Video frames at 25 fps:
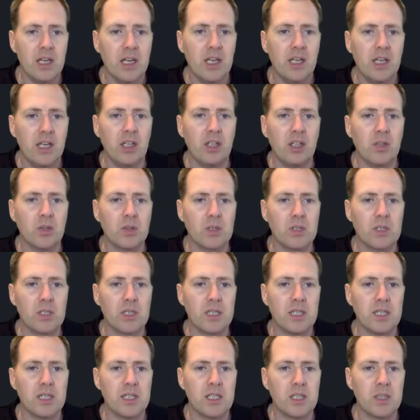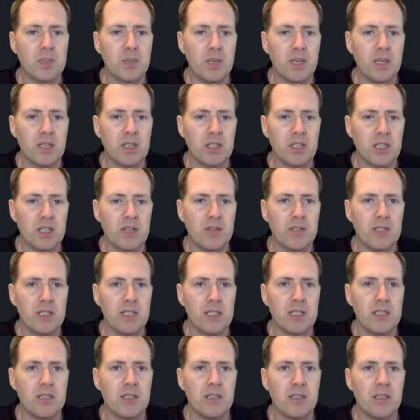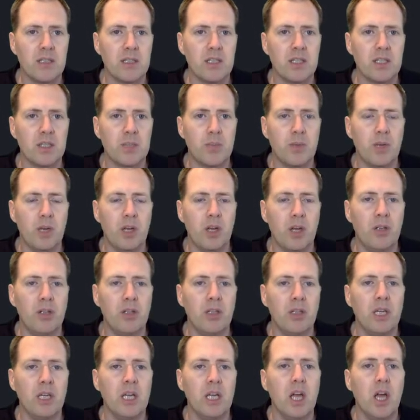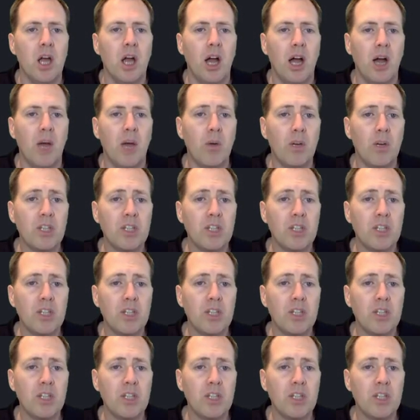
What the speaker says: You can also see the speech services is just below. And once